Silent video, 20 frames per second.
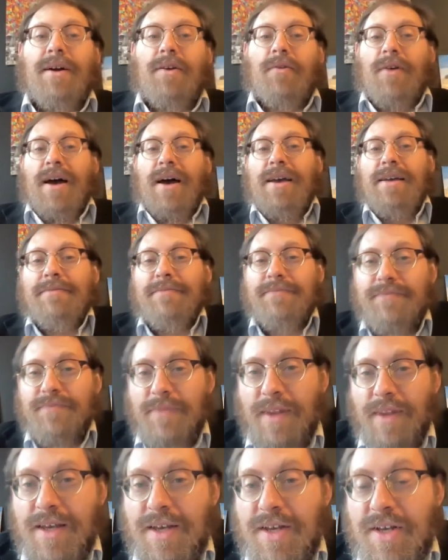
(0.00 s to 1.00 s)
All right.
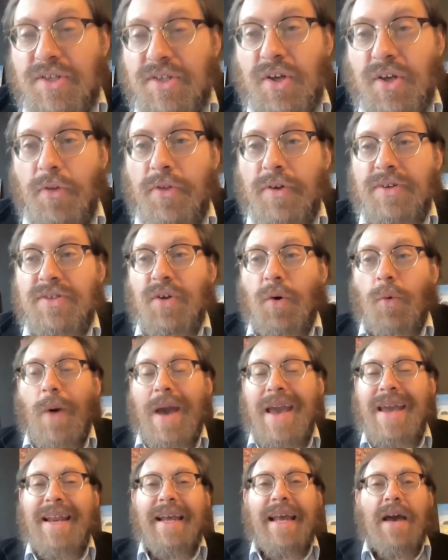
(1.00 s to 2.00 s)
So there's a
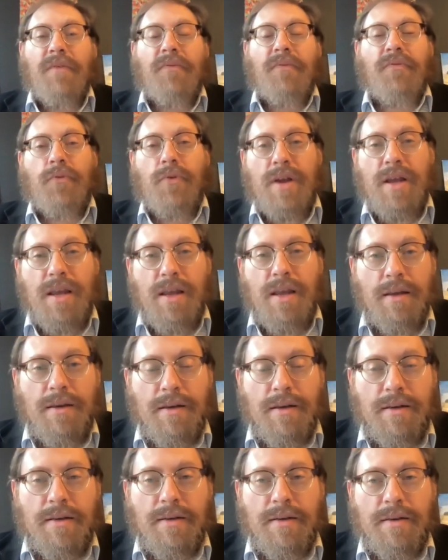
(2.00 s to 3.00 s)
way to get free
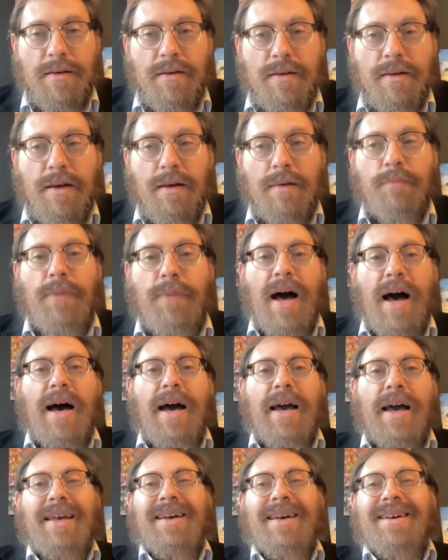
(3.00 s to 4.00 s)

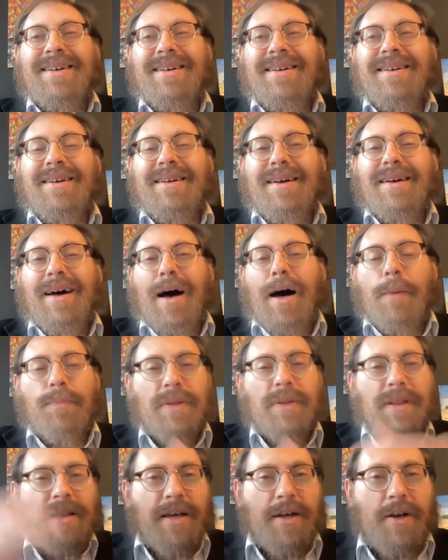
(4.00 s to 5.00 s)
by
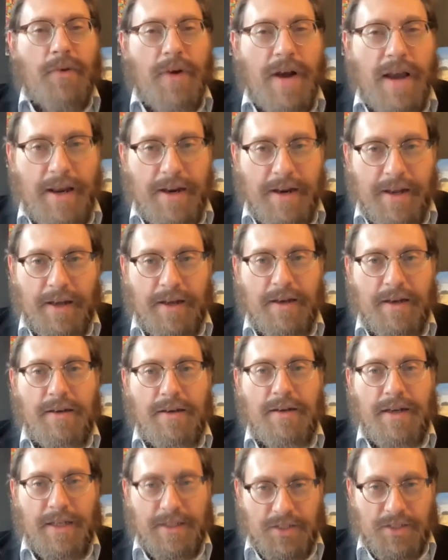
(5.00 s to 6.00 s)
obliterating
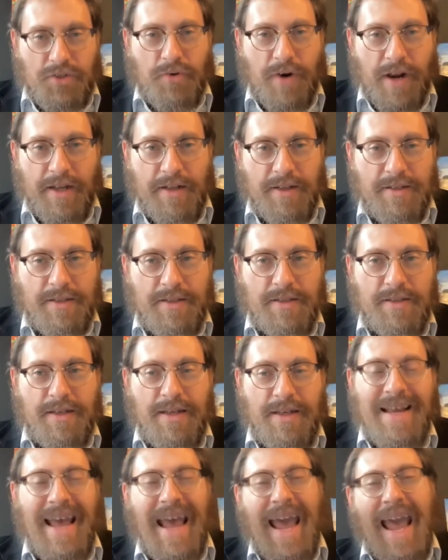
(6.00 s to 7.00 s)
constraints,
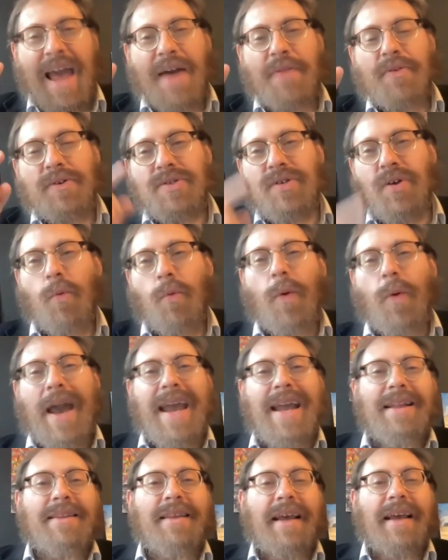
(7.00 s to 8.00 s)
and there's a
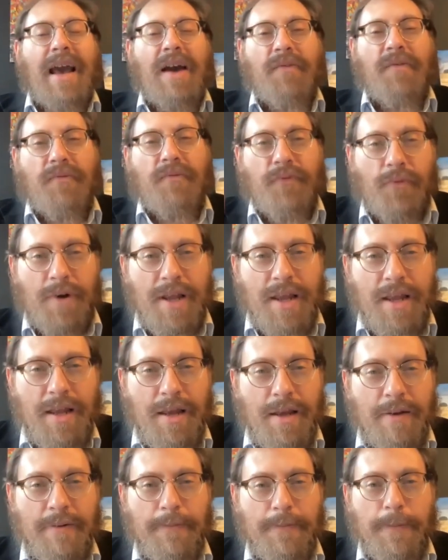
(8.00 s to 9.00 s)
way to get
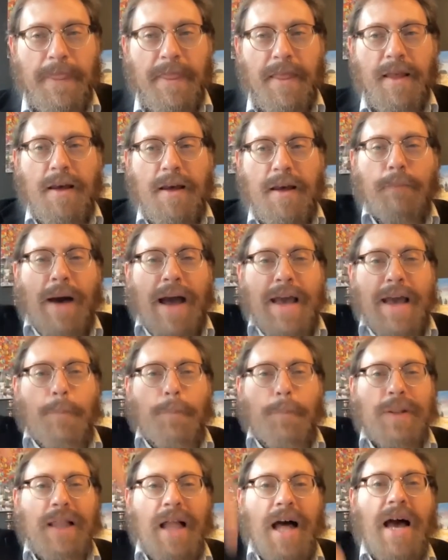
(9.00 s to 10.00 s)
free by
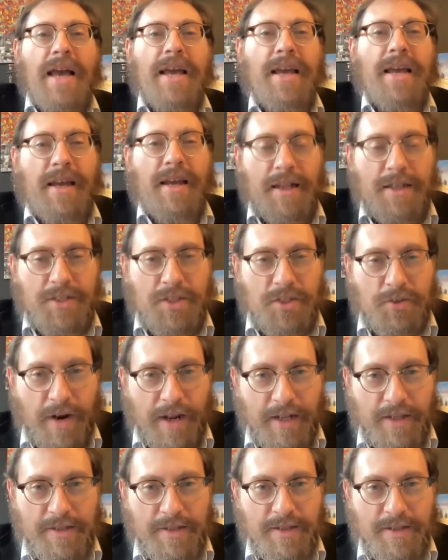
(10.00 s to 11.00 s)
applying
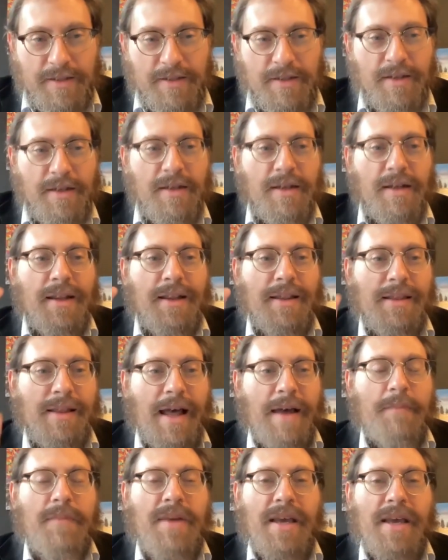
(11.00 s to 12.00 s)
constraints.
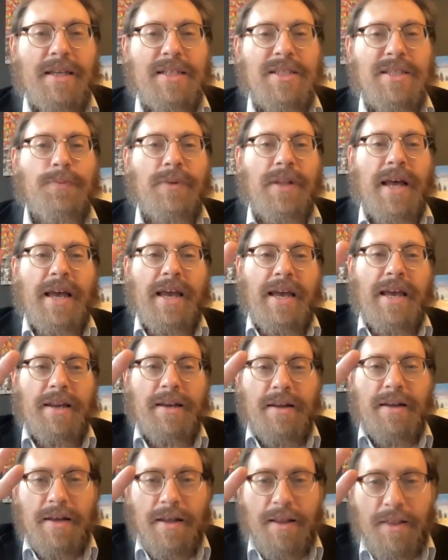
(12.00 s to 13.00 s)
Let me
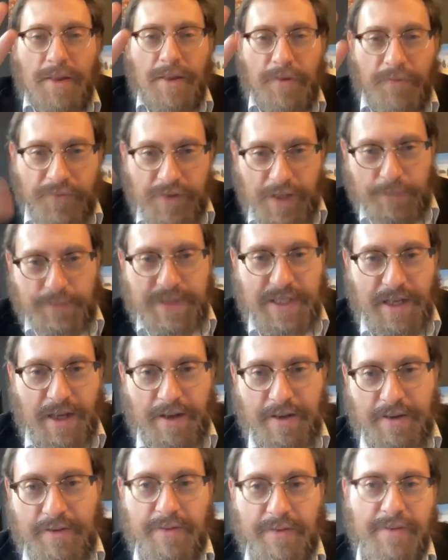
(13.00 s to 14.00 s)
explain the flip
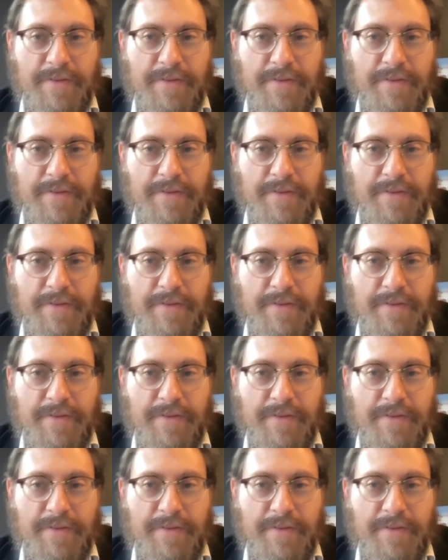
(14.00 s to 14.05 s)
side.